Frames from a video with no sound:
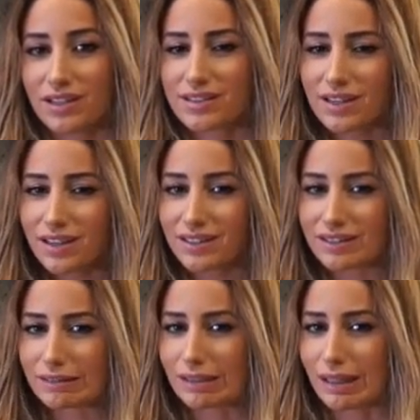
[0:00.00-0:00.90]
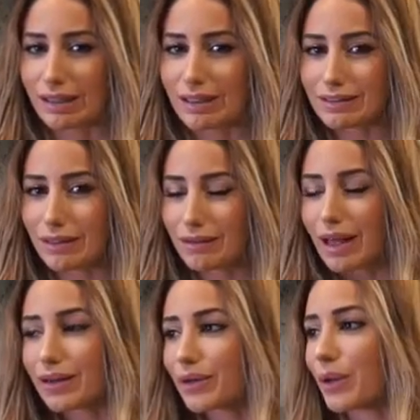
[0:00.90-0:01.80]
Is it? I think so.
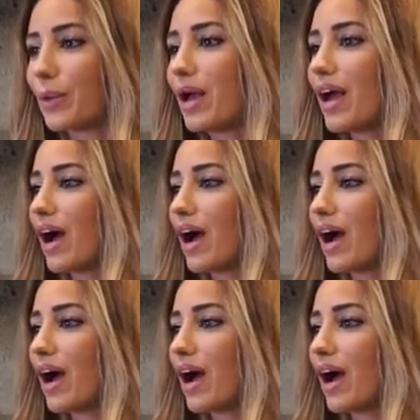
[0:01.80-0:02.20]
I don't know.